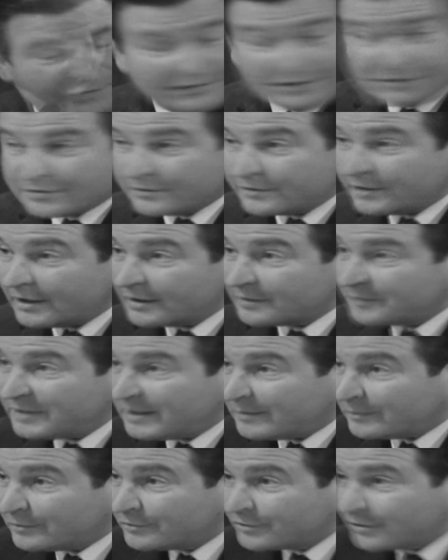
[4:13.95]
The two young
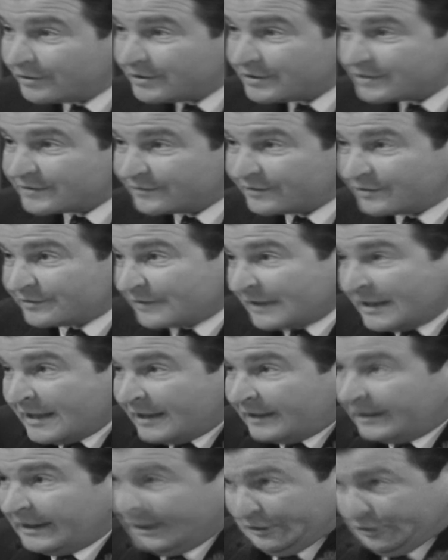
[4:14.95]
people who joined us for
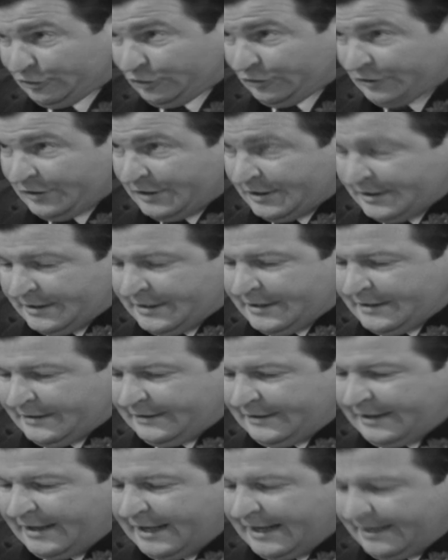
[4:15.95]
lunch.
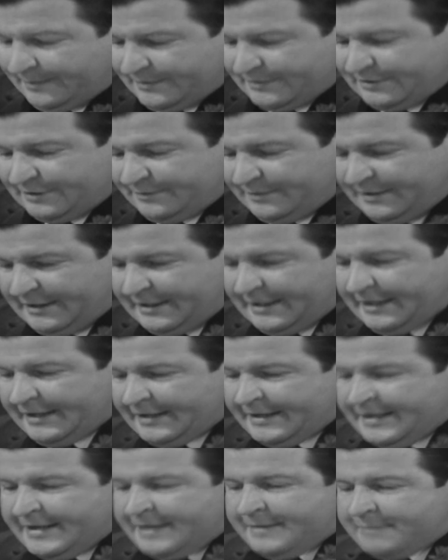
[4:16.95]
They happened to be uh,
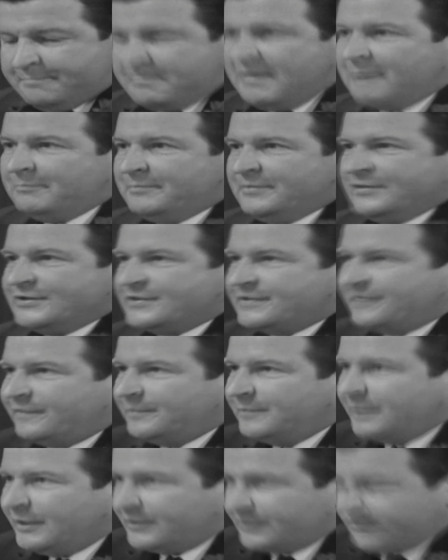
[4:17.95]
members of the
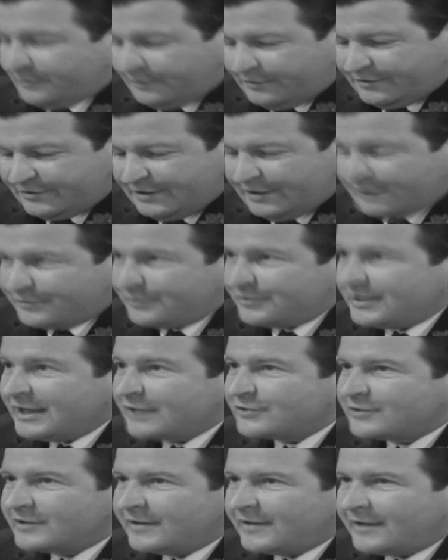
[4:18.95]
Merton Hall Centre, and
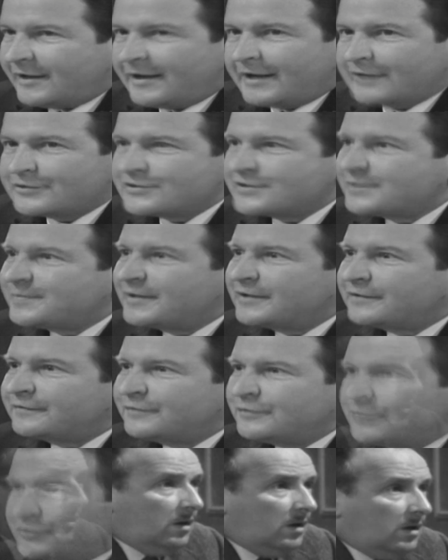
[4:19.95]
naturally they're anxious about the
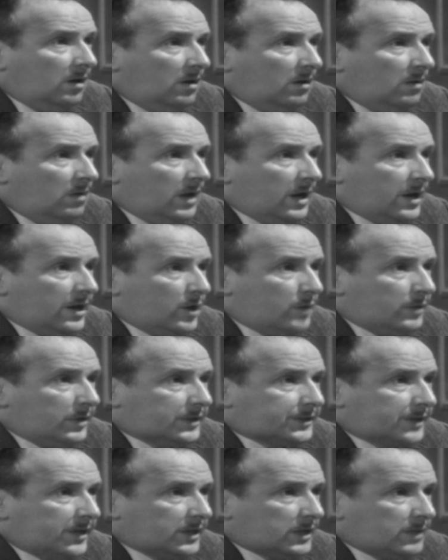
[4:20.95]
future. Well, I hope you
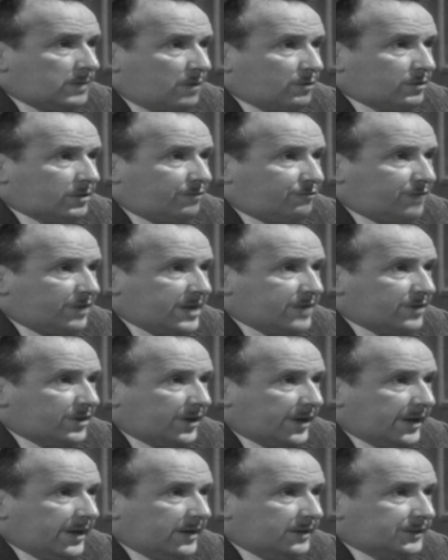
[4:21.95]
sent them off with a flea in
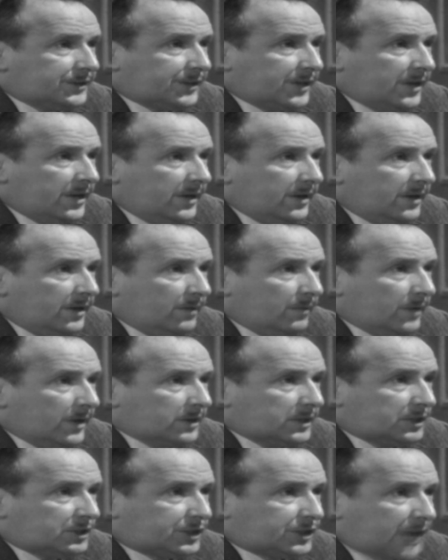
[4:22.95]
their ears. We're
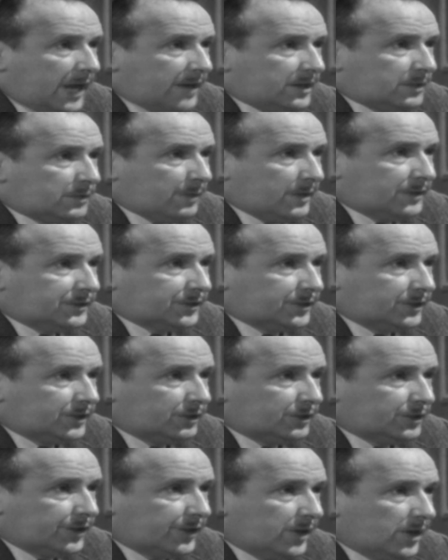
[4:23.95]
not a charitable
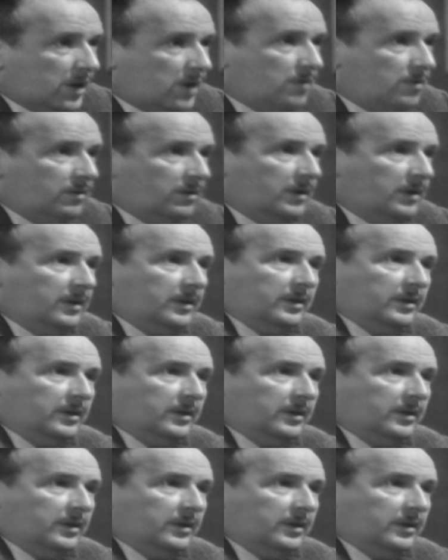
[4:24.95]
institution, you know.